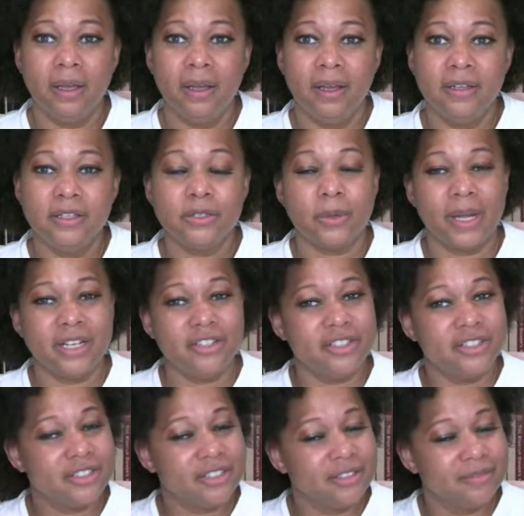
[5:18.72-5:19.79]
So I
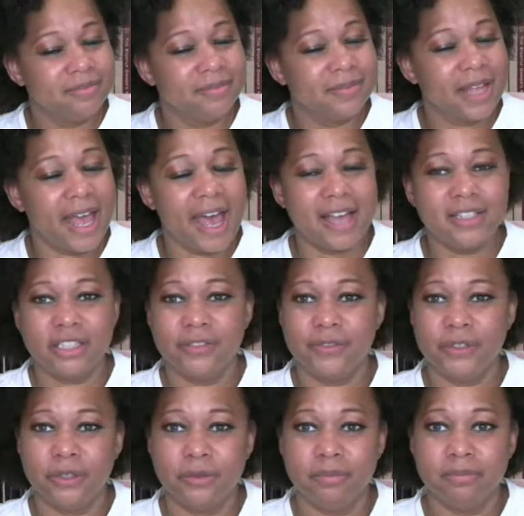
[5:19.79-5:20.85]
just ask of
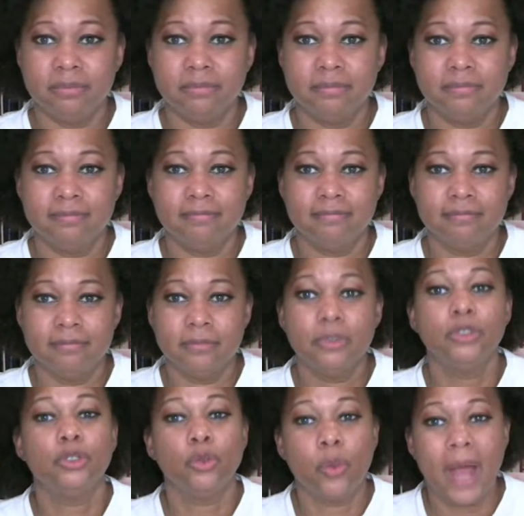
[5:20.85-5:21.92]
you
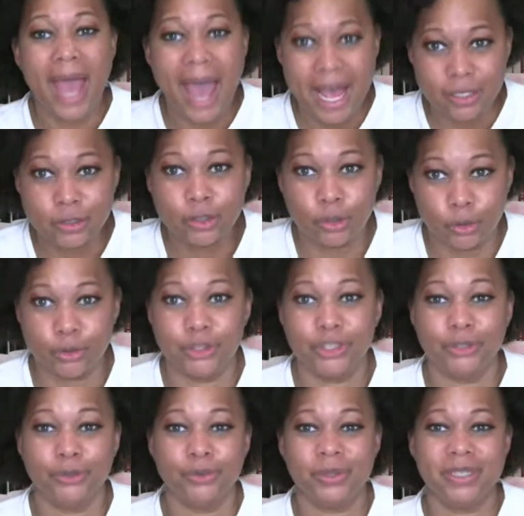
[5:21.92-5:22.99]
to ask your
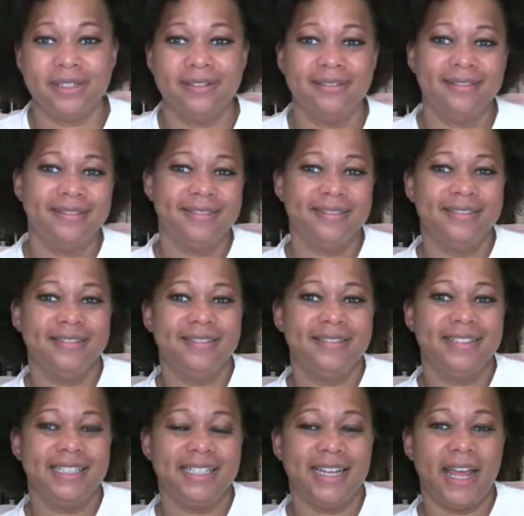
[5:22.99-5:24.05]
children
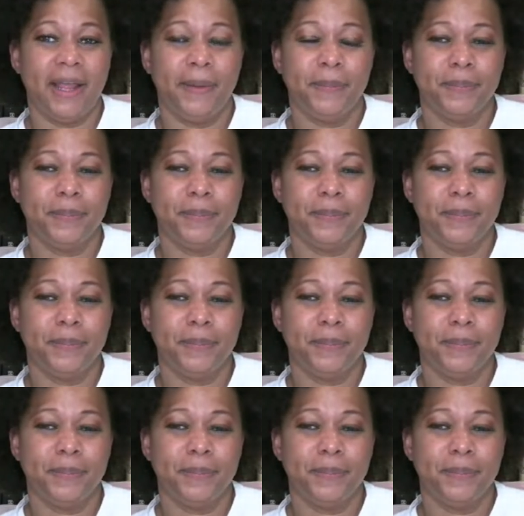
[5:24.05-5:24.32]
today,